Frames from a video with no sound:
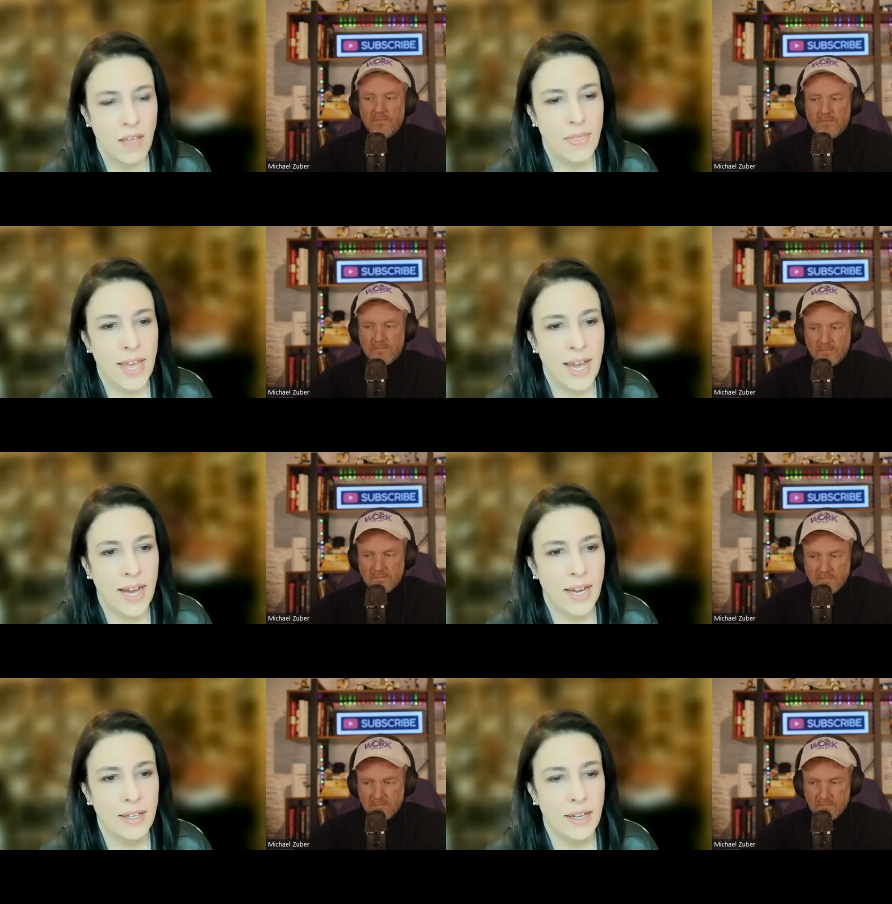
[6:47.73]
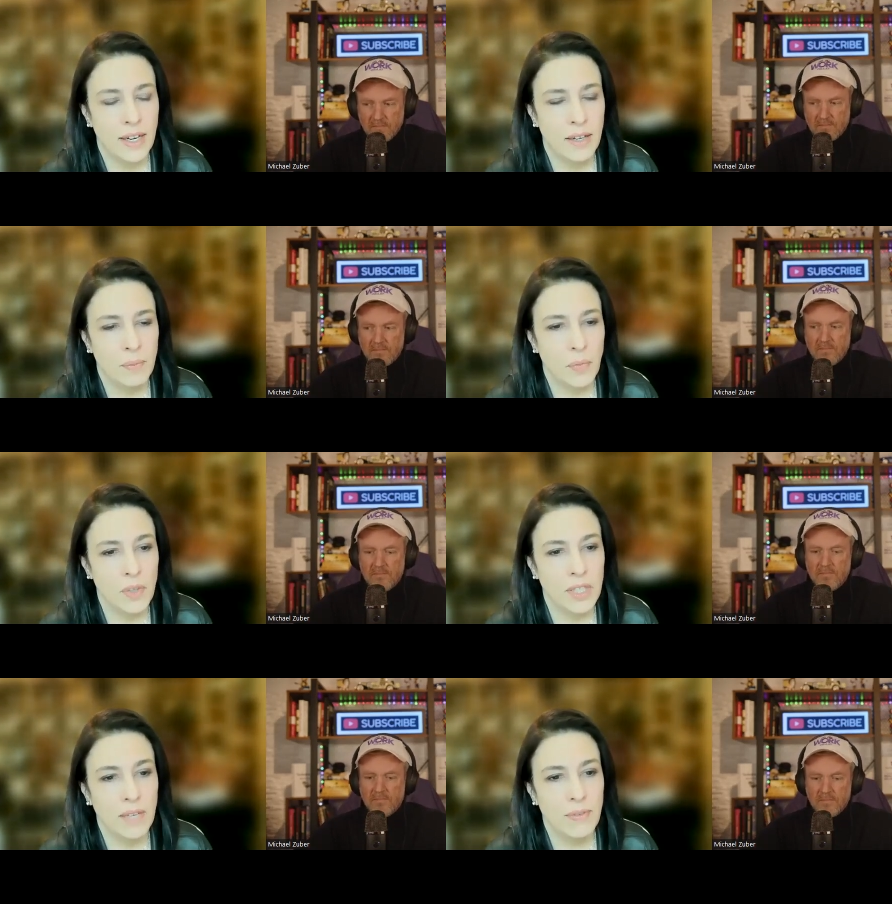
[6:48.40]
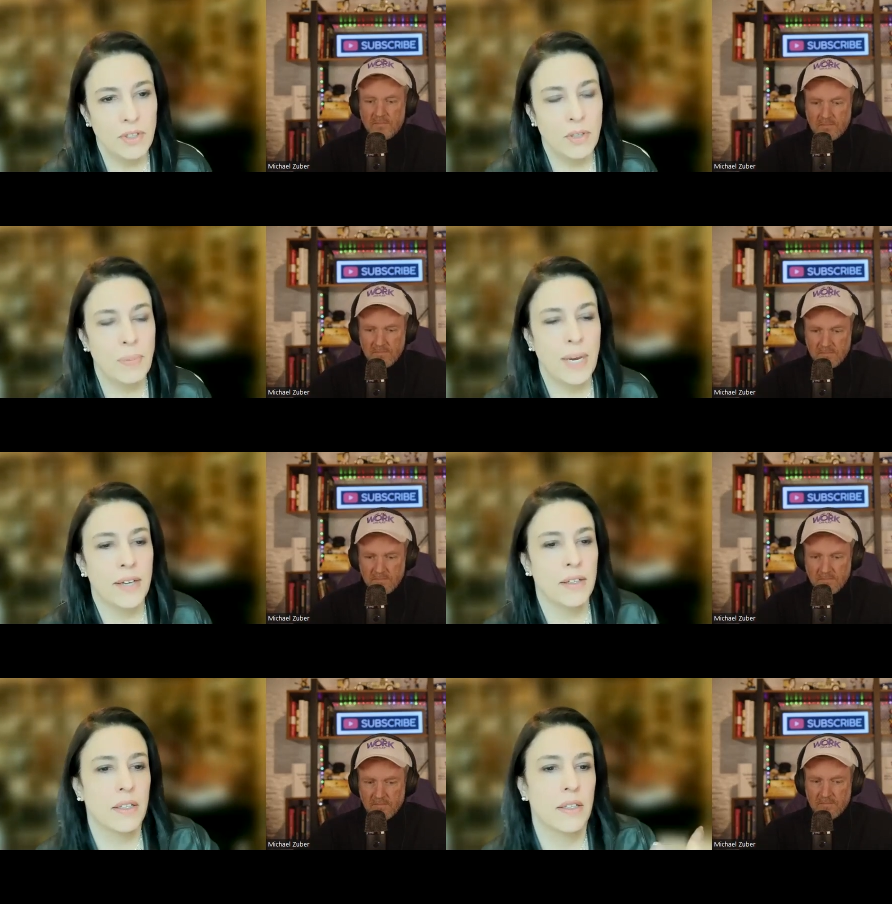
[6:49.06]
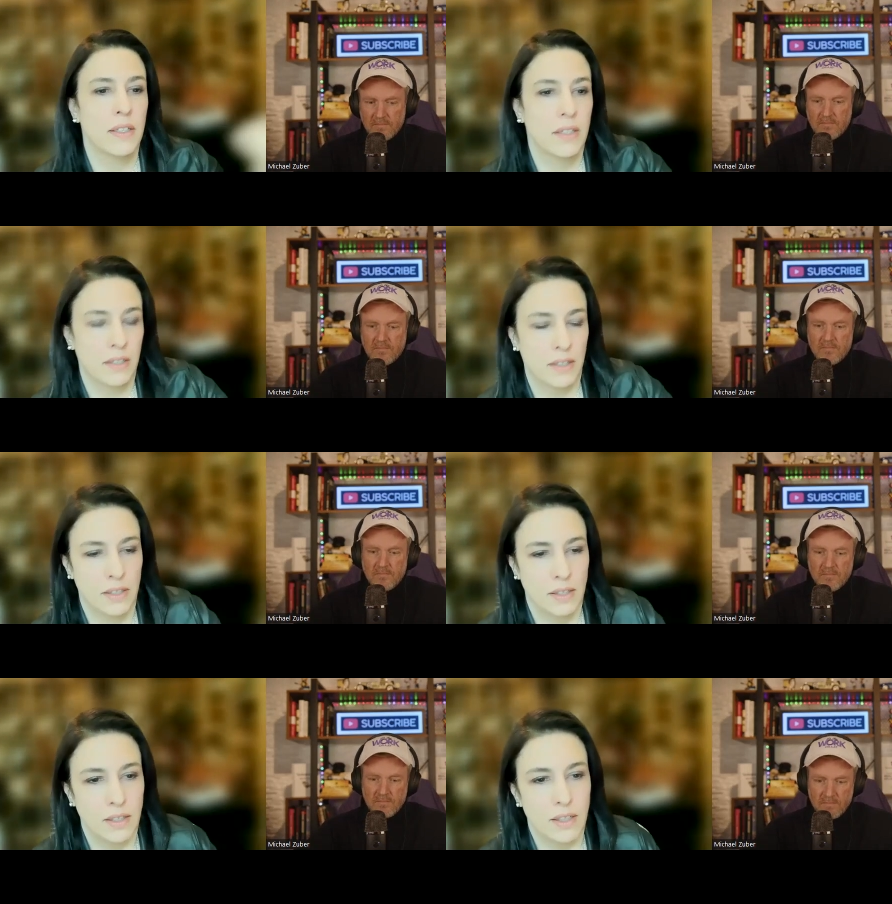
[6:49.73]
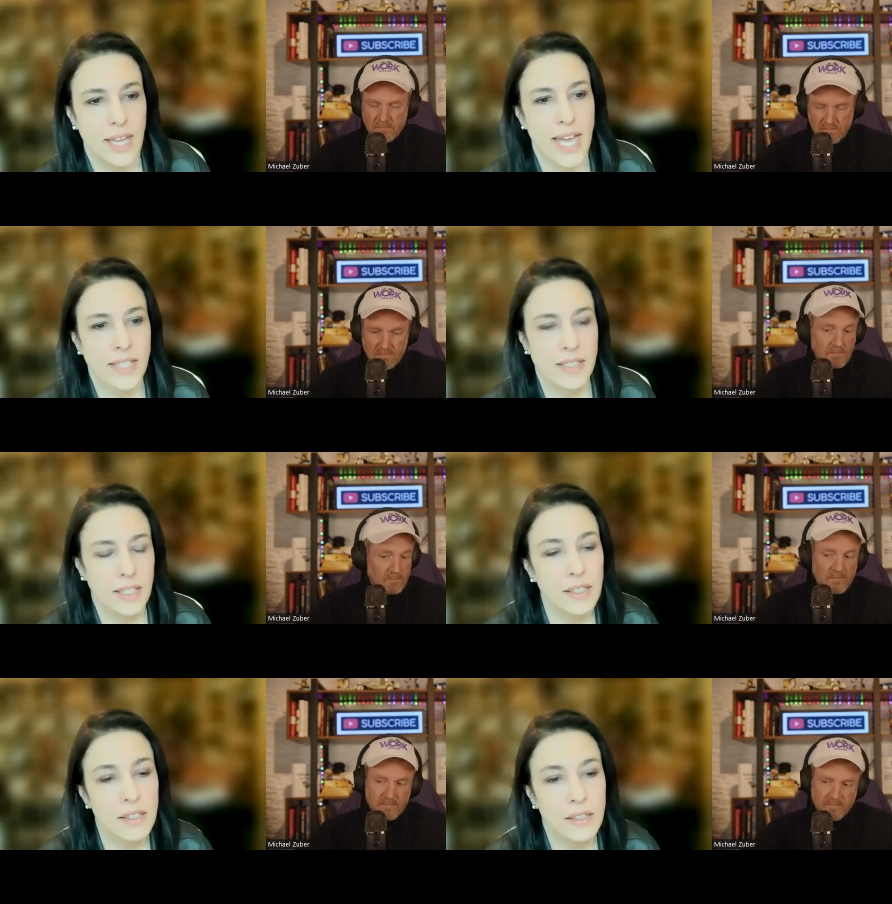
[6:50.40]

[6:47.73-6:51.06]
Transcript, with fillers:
Speaker 1: that, um, will give you a better exit